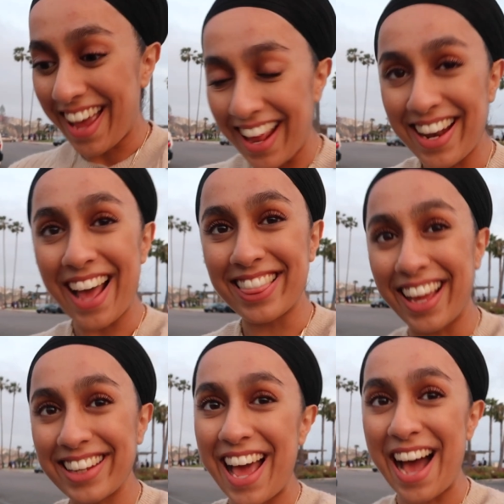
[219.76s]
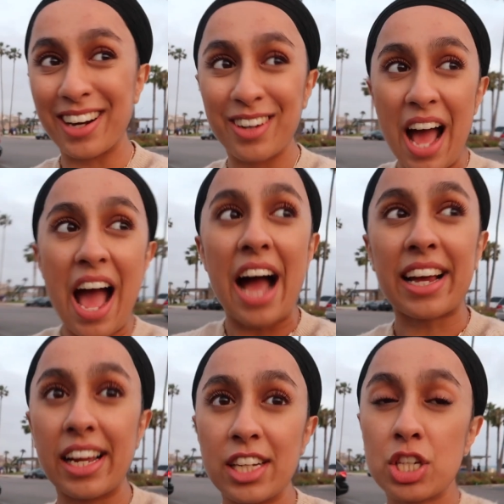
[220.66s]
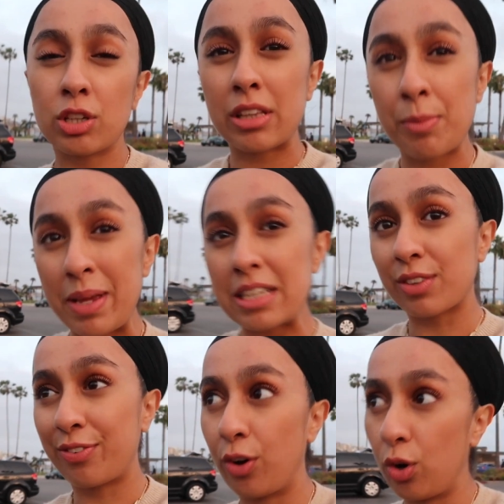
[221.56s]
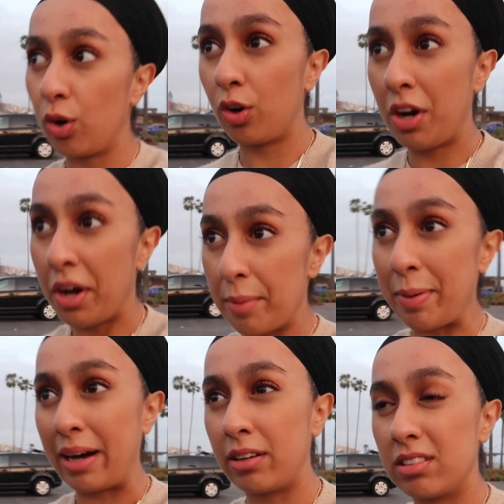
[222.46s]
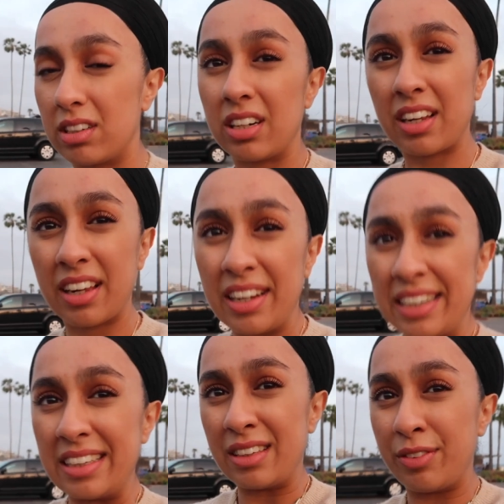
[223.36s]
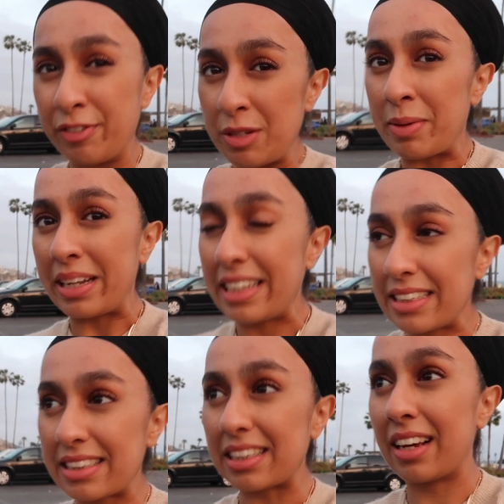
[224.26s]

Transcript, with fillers: and head there now. I kind of chilled at the beach for about 50 minutes.